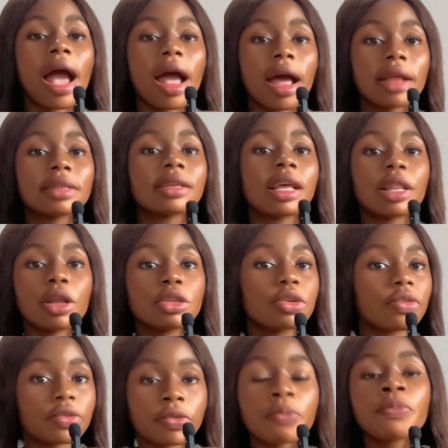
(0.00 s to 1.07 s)
And a lot
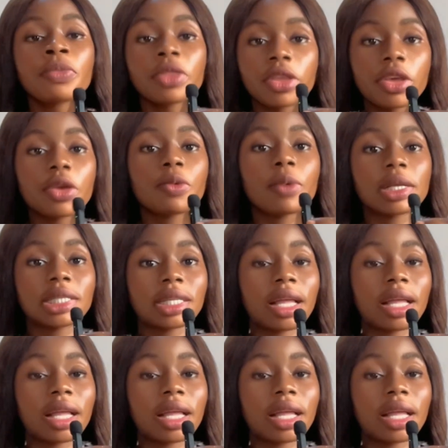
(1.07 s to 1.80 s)
of keywords that